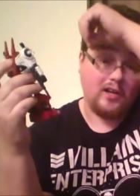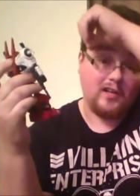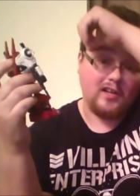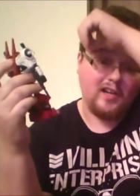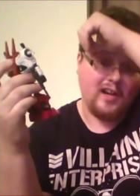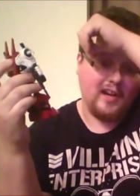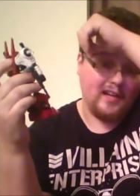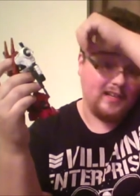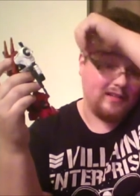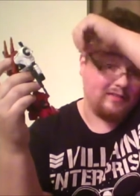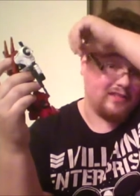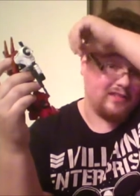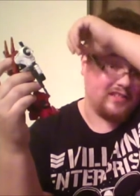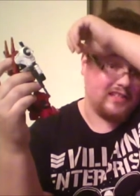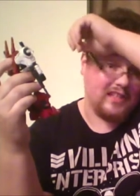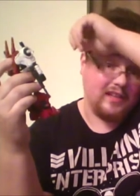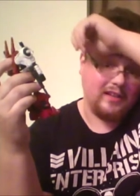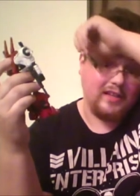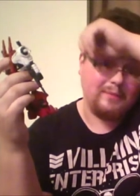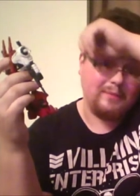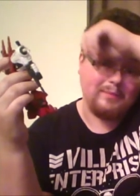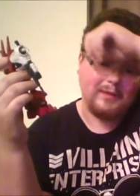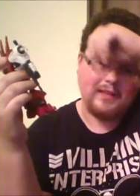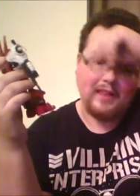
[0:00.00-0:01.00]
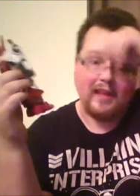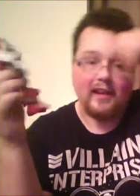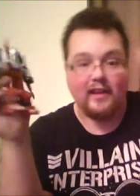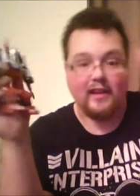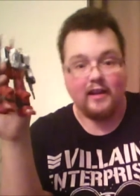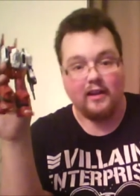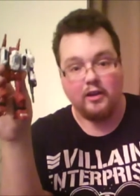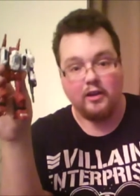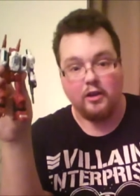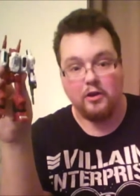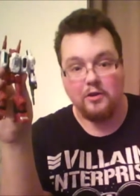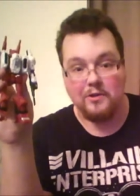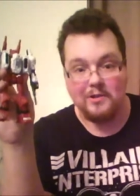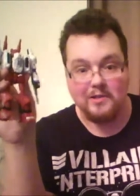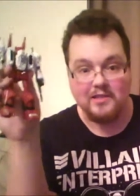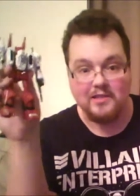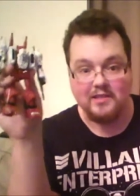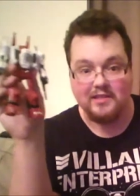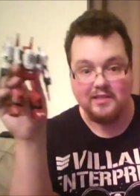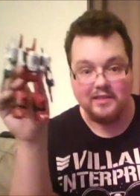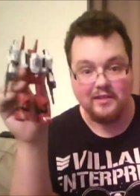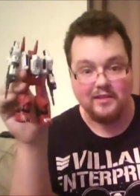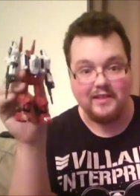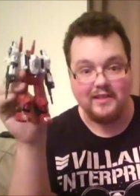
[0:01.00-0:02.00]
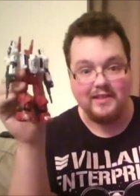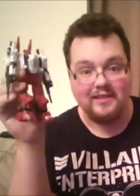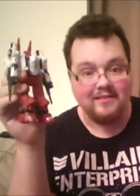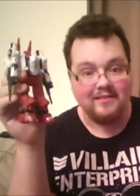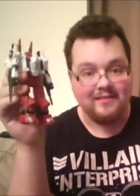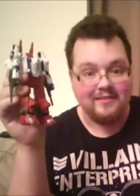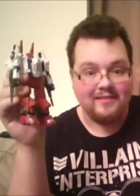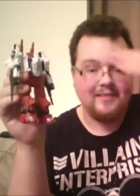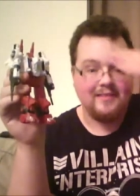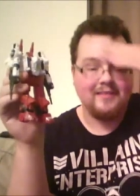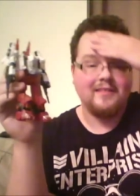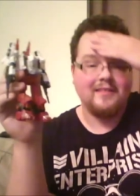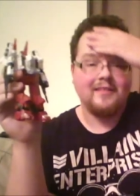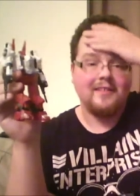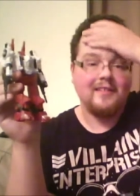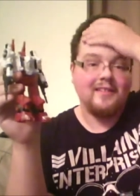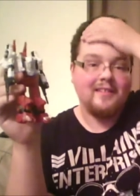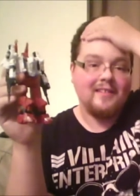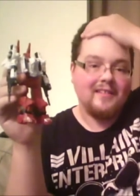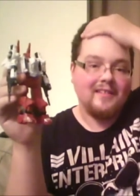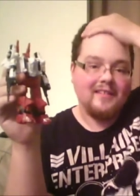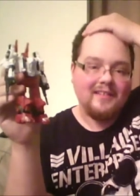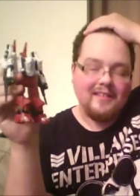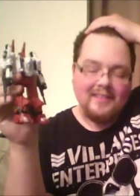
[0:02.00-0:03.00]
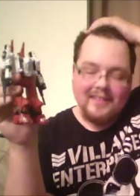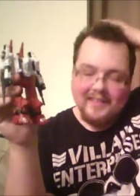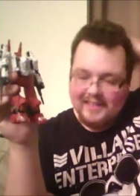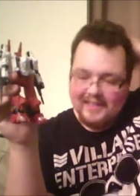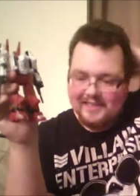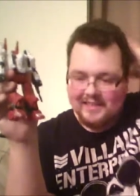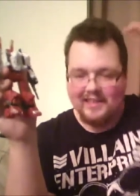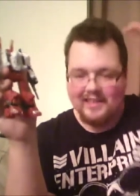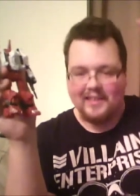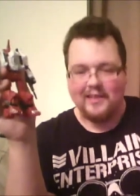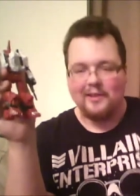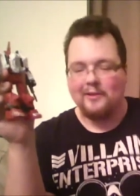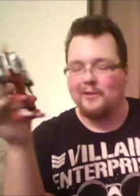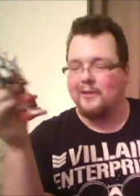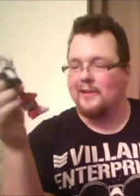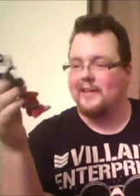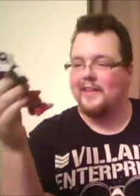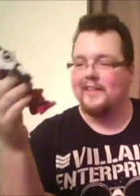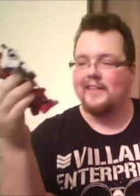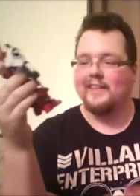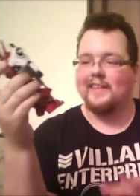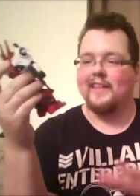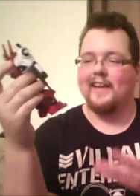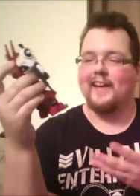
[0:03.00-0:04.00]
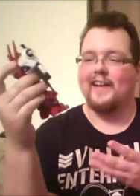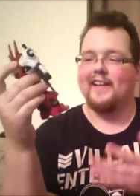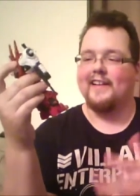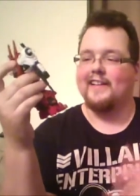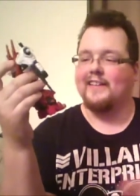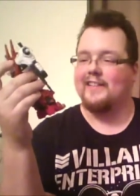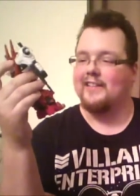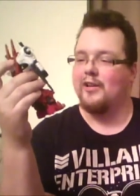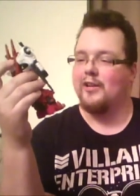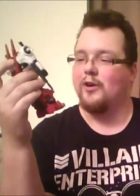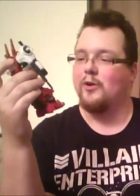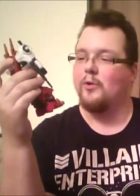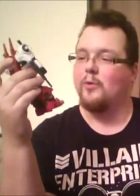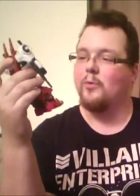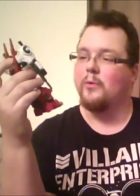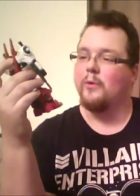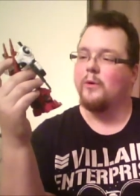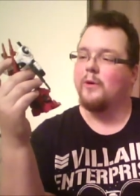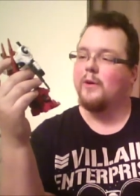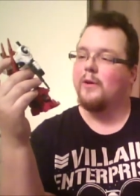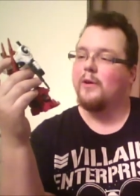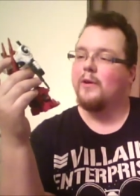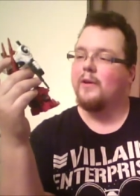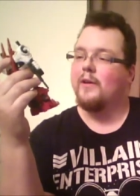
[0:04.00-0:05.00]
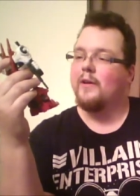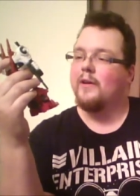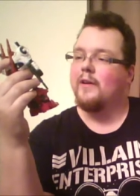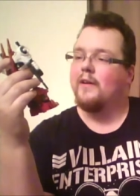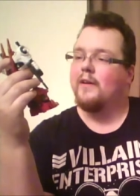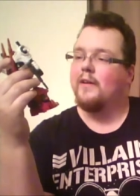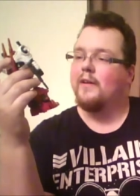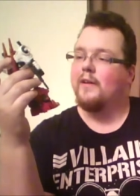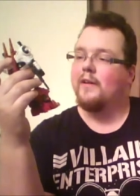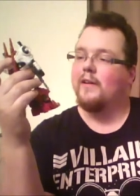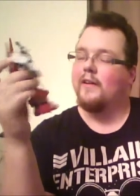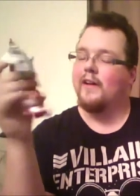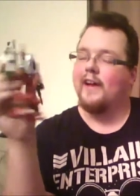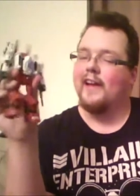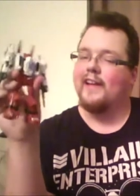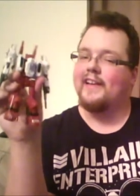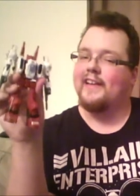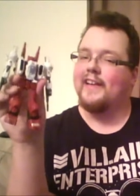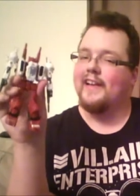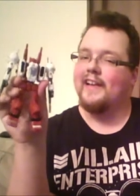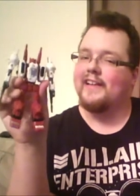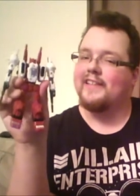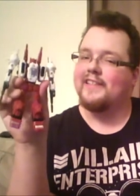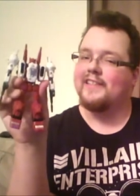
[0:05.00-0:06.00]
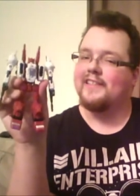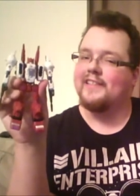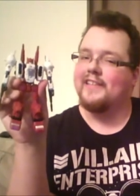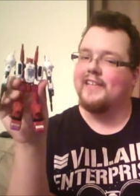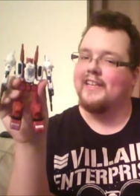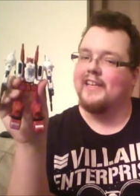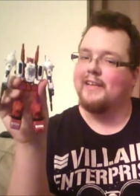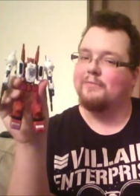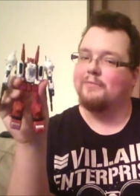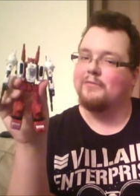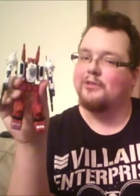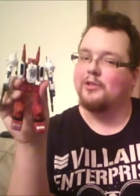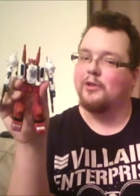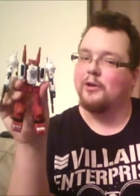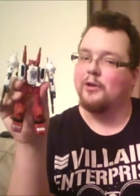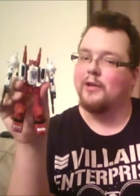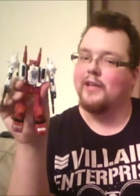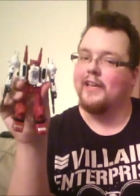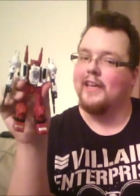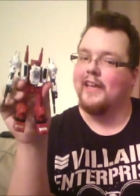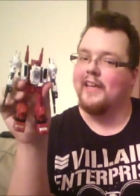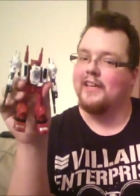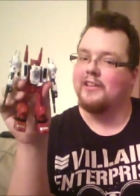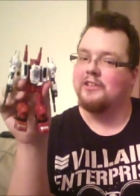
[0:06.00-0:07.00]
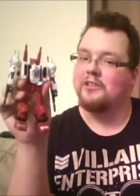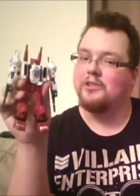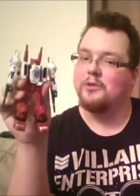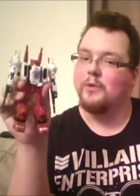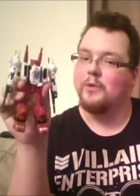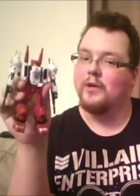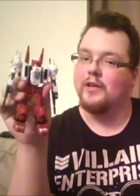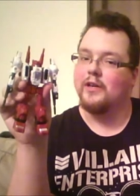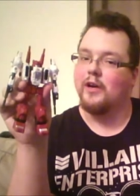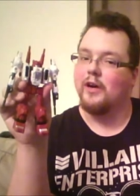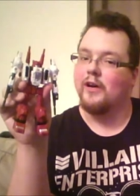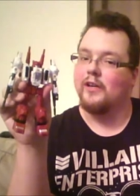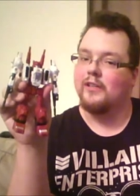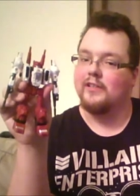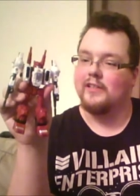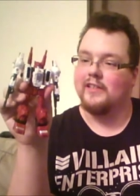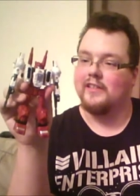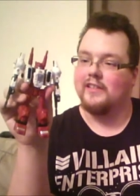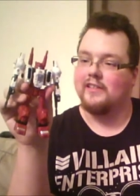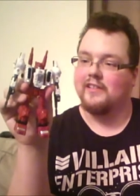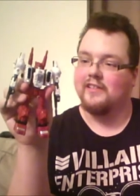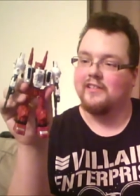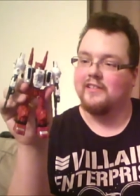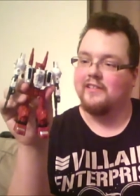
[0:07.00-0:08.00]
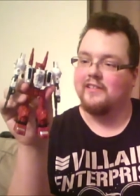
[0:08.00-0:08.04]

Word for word: kind of silly, but like a good silly. It's like you look at that and go, I can't see him turning into a gauntlet.